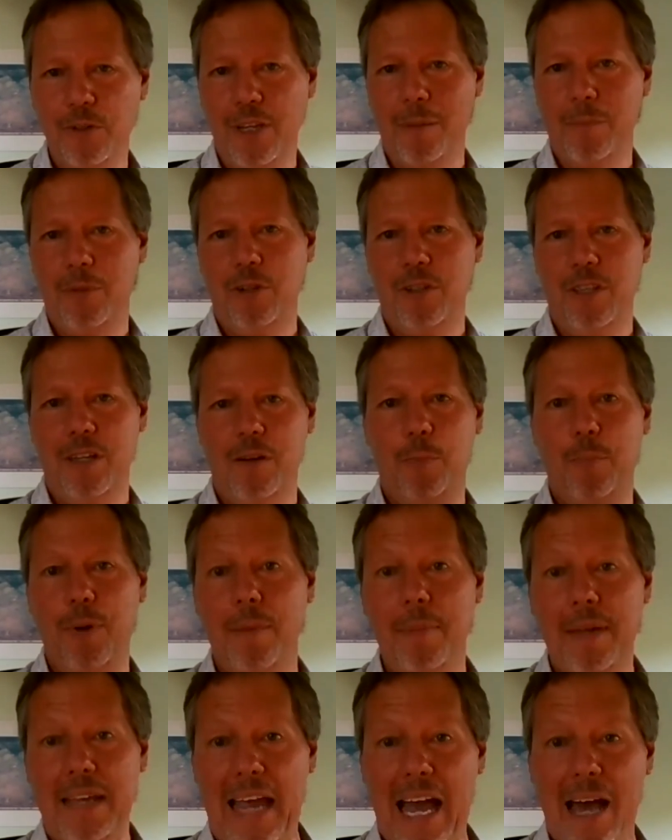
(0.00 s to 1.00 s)
I'm sure they were
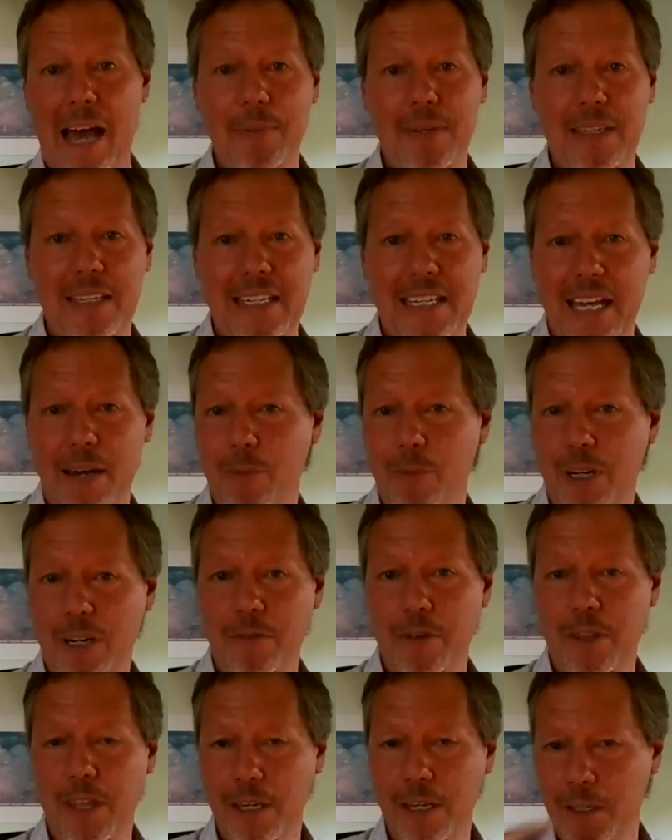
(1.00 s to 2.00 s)
probably happy to get
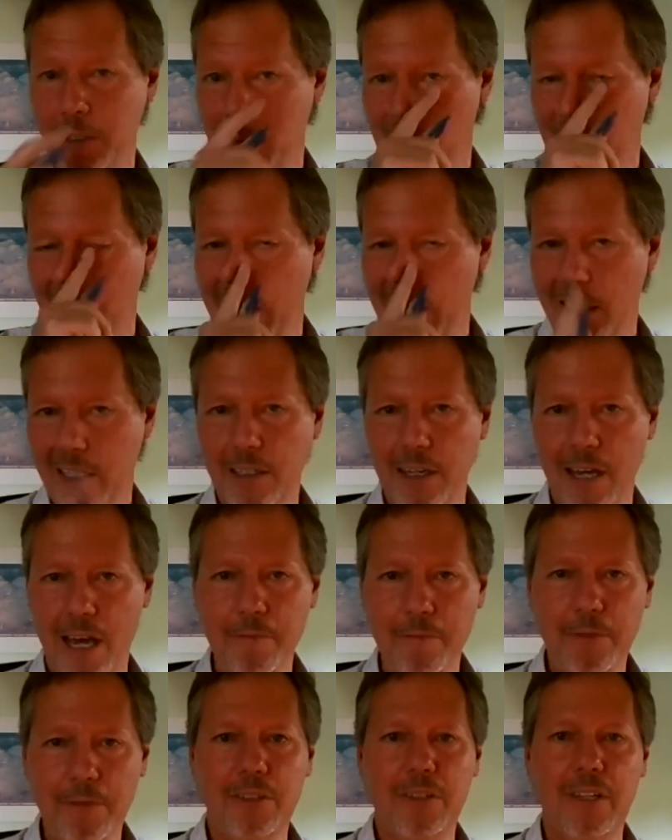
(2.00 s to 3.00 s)
whatever they could they could
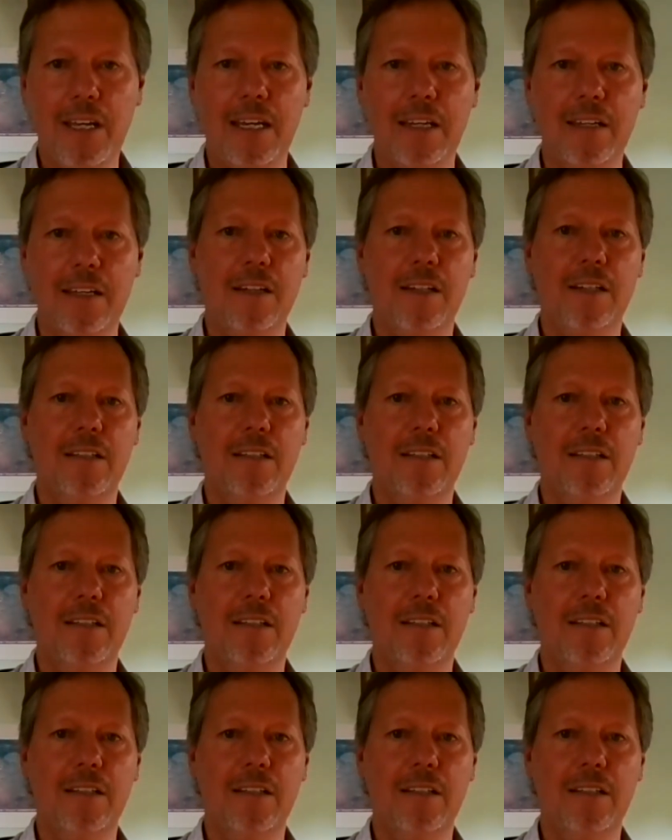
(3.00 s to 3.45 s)
confiscate.